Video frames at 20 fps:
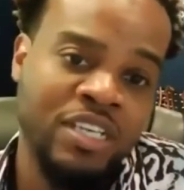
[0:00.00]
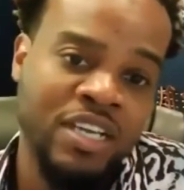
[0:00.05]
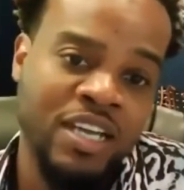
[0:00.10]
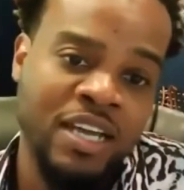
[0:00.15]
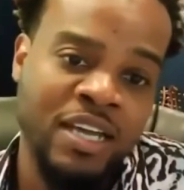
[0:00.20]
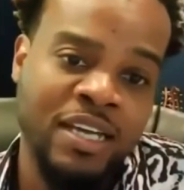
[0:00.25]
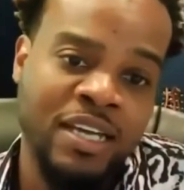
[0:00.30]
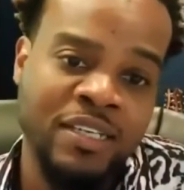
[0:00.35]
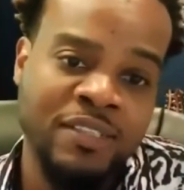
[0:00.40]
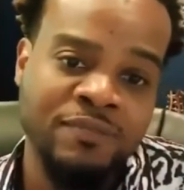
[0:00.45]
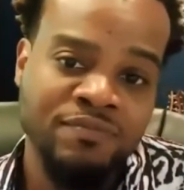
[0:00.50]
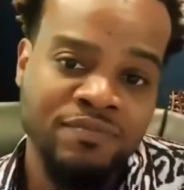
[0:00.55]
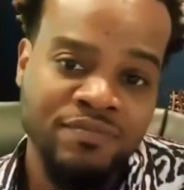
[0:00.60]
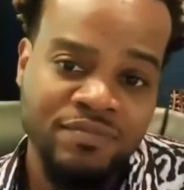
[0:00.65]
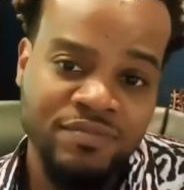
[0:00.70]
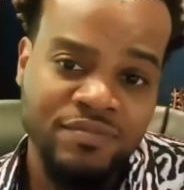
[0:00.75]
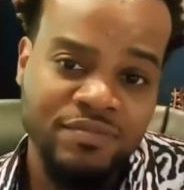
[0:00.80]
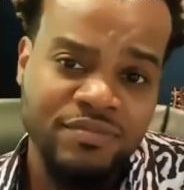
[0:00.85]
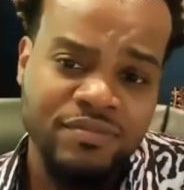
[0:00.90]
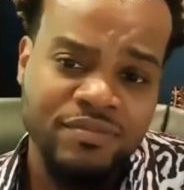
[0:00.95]

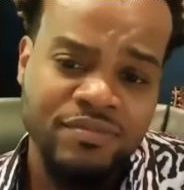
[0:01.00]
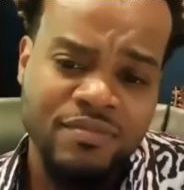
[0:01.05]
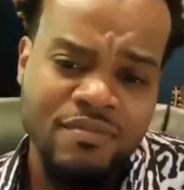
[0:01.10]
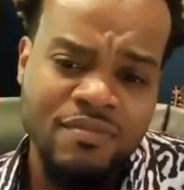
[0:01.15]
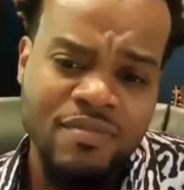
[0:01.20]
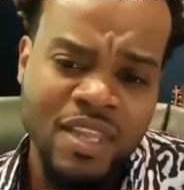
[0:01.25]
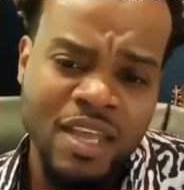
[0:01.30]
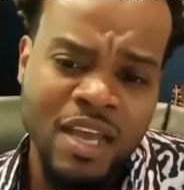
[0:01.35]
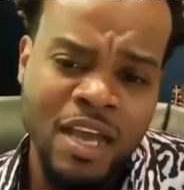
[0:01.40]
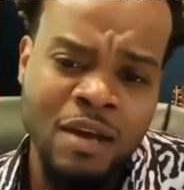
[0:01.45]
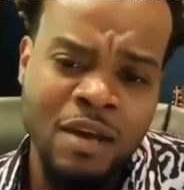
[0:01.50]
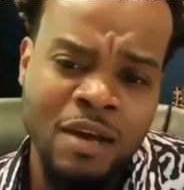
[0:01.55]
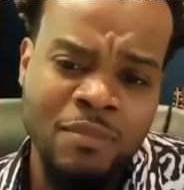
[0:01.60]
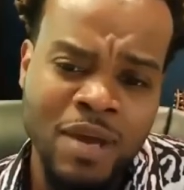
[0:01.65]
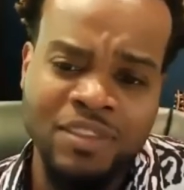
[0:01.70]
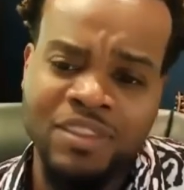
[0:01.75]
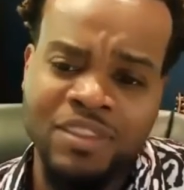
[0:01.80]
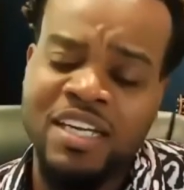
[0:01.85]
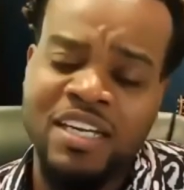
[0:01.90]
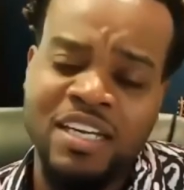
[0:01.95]
And um, I
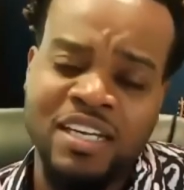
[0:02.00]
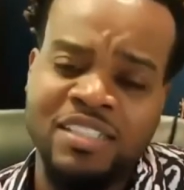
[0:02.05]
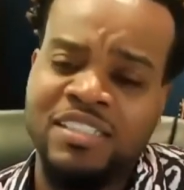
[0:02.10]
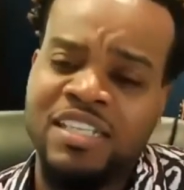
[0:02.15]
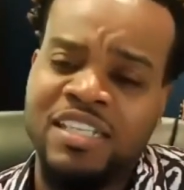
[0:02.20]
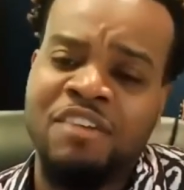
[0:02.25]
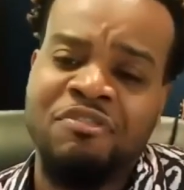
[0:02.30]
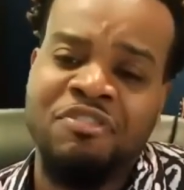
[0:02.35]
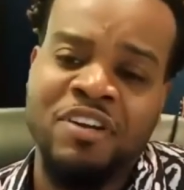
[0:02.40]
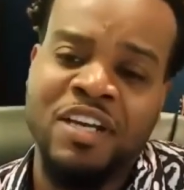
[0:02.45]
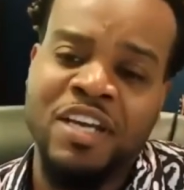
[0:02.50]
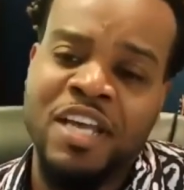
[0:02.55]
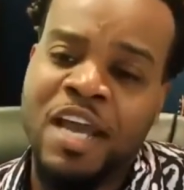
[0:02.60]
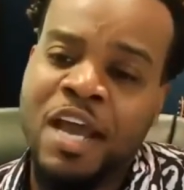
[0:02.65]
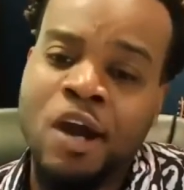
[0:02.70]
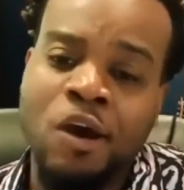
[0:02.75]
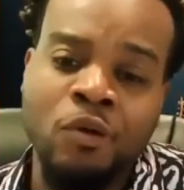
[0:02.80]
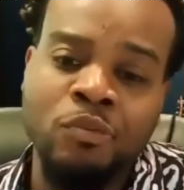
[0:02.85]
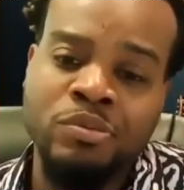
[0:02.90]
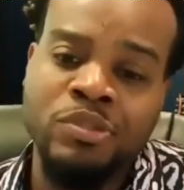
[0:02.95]
think it definitely
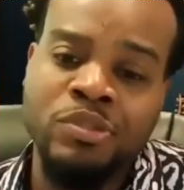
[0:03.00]
helped